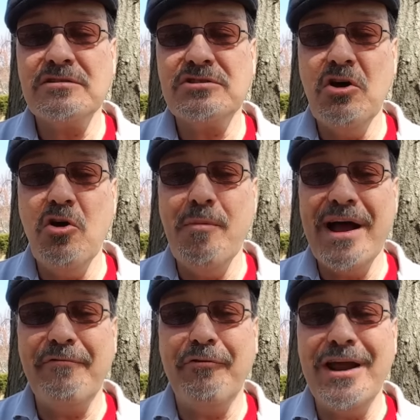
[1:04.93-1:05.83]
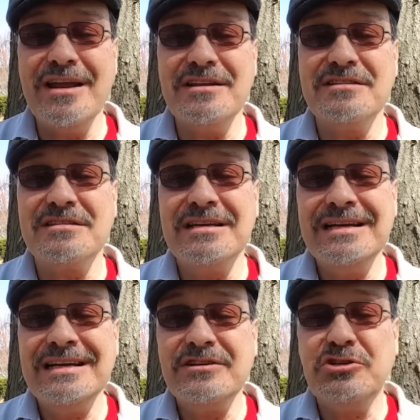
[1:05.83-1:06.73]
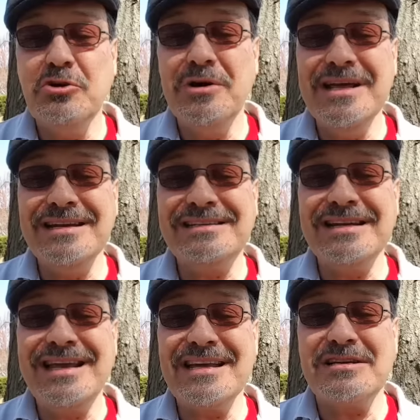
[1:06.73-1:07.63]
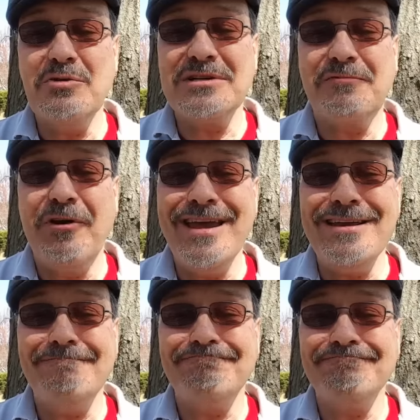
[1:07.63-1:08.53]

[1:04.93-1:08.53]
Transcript: So, my friends, tune in to Guess It Was Fate,